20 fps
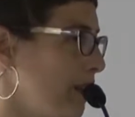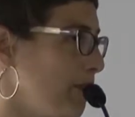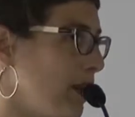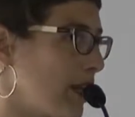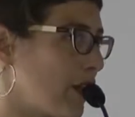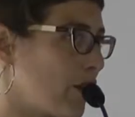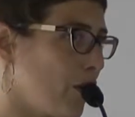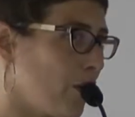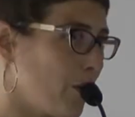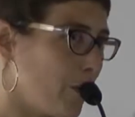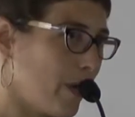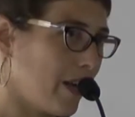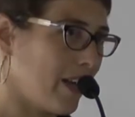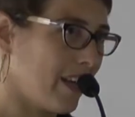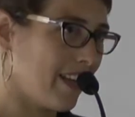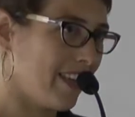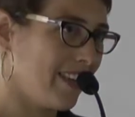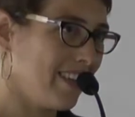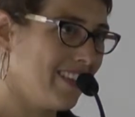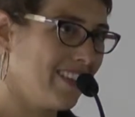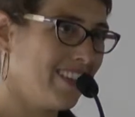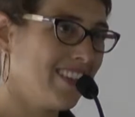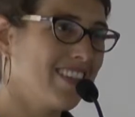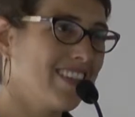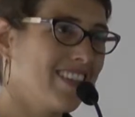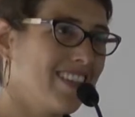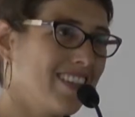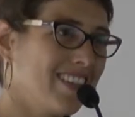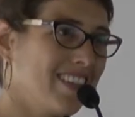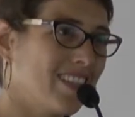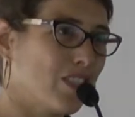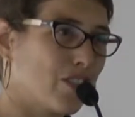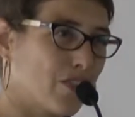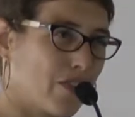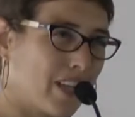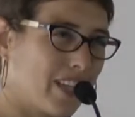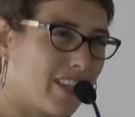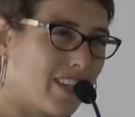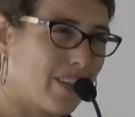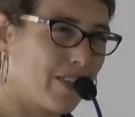my
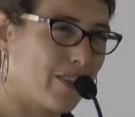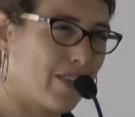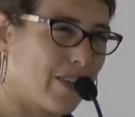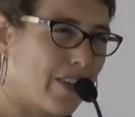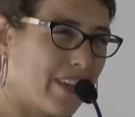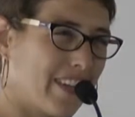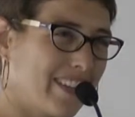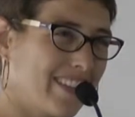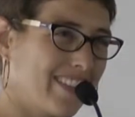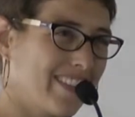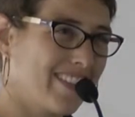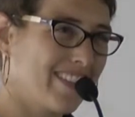co-instructor, how do you call it?